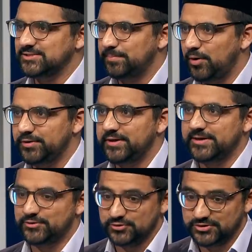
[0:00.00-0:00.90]
to ponder
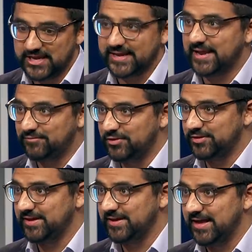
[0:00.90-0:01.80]
and to check
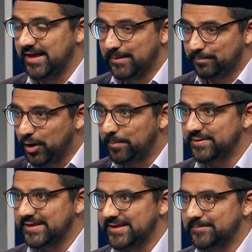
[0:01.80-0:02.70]
everything
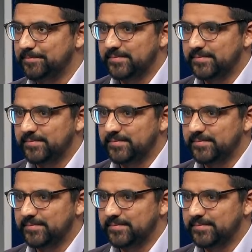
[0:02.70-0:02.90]
properly,